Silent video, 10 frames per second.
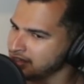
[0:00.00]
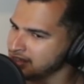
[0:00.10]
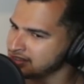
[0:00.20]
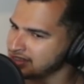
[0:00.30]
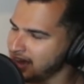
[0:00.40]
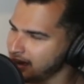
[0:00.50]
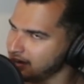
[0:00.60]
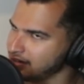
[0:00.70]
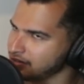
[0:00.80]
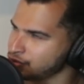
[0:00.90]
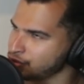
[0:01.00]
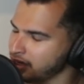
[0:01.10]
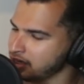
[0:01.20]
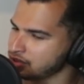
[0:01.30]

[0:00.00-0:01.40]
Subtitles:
is that trying